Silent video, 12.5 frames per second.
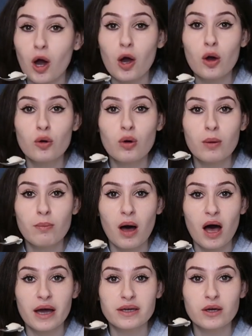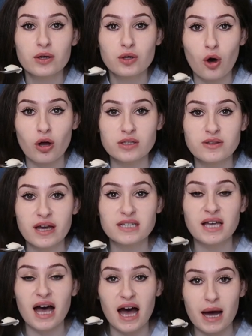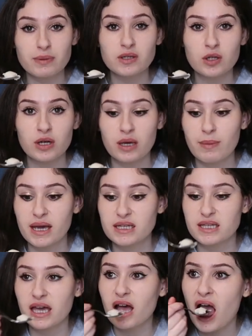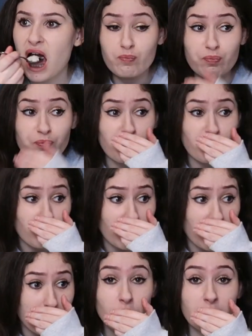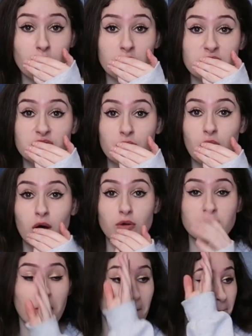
Oh my god, that is absolutely amazing. Oh my god, it's so cold.